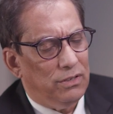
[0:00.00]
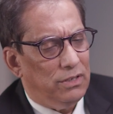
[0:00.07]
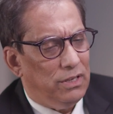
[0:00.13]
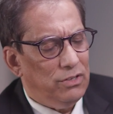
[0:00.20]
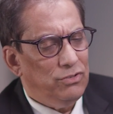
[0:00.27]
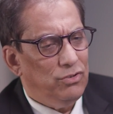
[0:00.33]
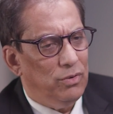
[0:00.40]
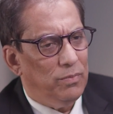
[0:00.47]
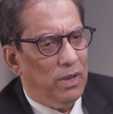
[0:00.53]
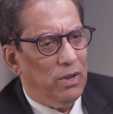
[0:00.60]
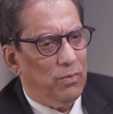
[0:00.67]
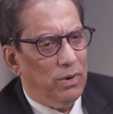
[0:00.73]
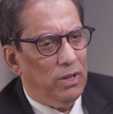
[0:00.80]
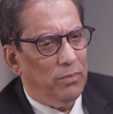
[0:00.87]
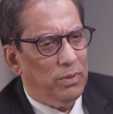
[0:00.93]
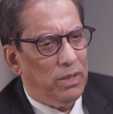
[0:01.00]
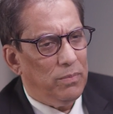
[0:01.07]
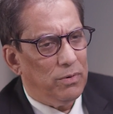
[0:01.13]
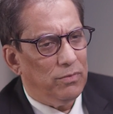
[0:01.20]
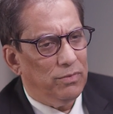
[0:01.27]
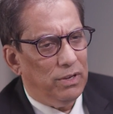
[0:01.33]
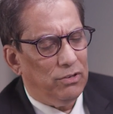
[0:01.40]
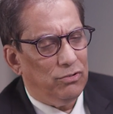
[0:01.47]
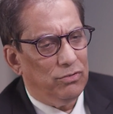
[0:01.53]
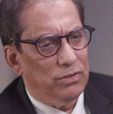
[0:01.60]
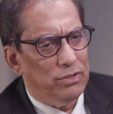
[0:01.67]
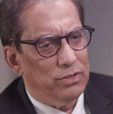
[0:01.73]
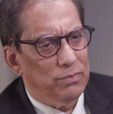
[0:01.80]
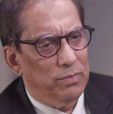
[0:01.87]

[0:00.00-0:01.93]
yes, you may well be professionals,